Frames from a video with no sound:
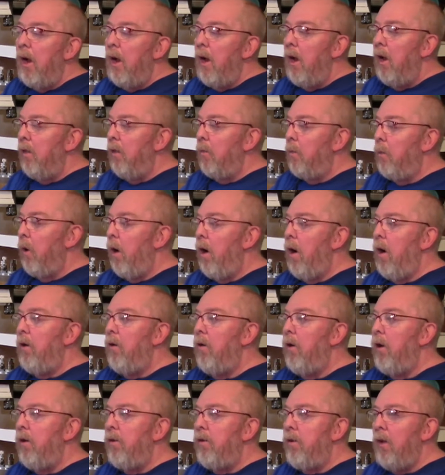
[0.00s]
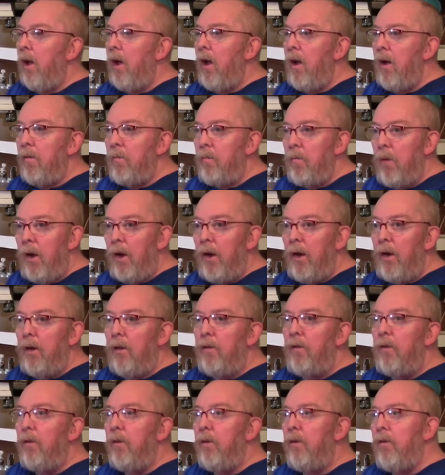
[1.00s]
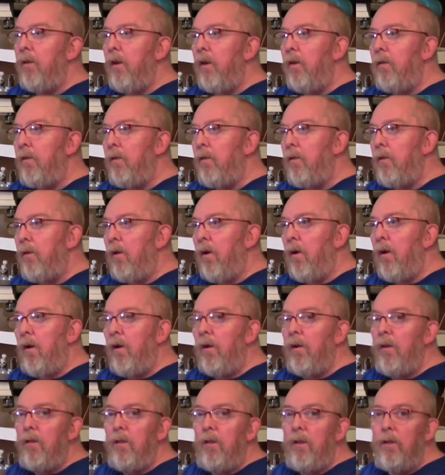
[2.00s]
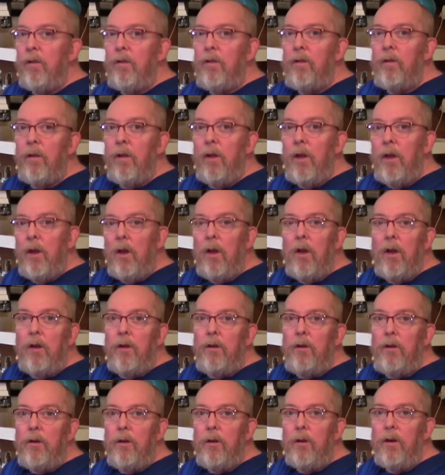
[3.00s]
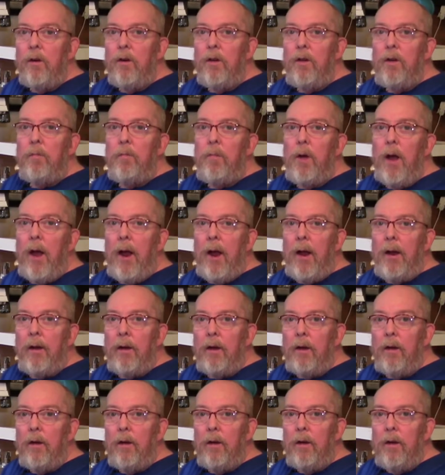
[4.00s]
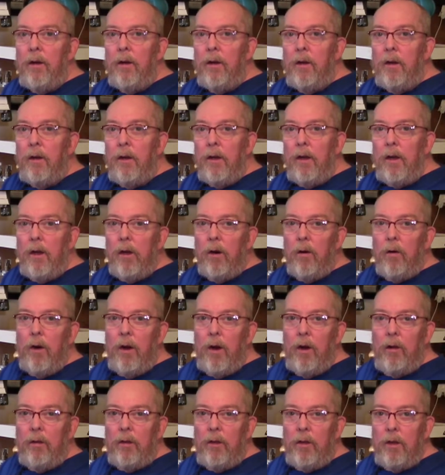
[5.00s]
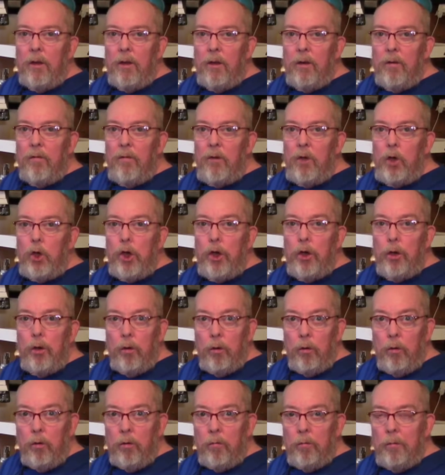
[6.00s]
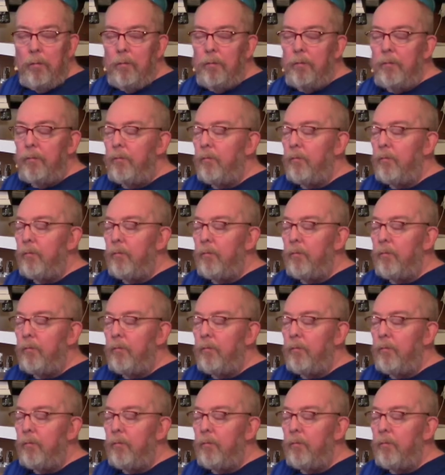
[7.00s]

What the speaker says: And the progress I have made since I started this journey back around the end of June,